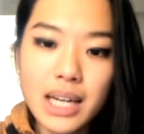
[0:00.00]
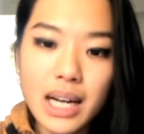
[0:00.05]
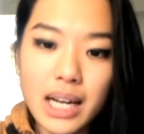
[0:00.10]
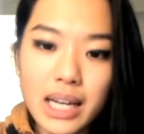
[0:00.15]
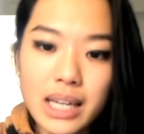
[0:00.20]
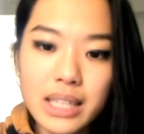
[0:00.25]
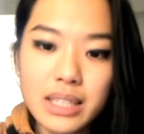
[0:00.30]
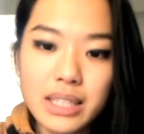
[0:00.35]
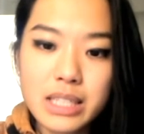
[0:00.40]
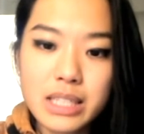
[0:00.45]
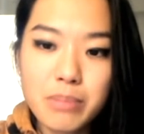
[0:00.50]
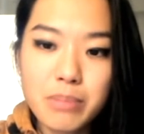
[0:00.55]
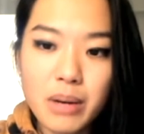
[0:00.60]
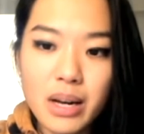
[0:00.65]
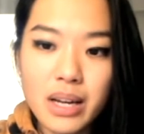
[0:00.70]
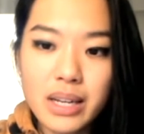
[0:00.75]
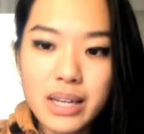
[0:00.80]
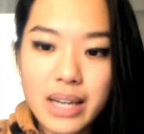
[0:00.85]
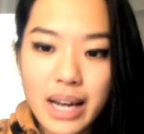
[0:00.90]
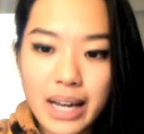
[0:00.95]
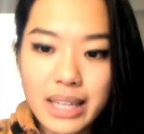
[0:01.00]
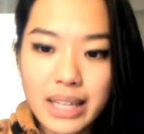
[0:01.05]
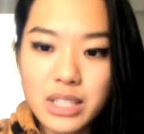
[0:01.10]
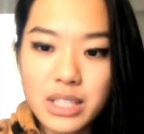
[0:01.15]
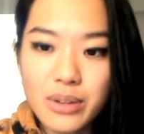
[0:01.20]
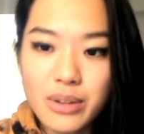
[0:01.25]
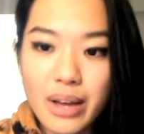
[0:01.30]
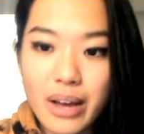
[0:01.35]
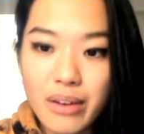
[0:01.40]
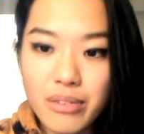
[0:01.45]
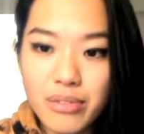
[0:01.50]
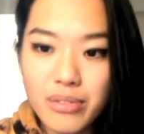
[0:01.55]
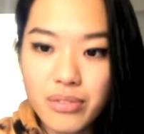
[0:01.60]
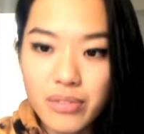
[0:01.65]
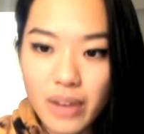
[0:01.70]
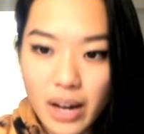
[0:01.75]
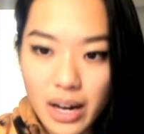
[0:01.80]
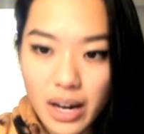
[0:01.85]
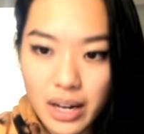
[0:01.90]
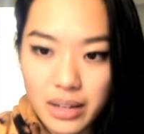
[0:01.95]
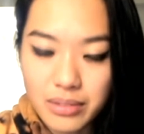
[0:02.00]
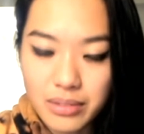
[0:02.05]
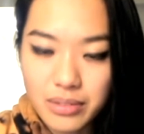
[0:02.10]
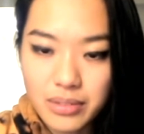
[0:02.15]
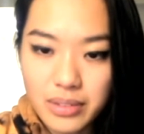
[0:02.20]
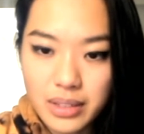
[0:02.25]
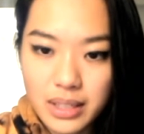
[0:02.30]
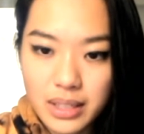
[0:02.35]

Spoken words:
I had to spot knight to f5.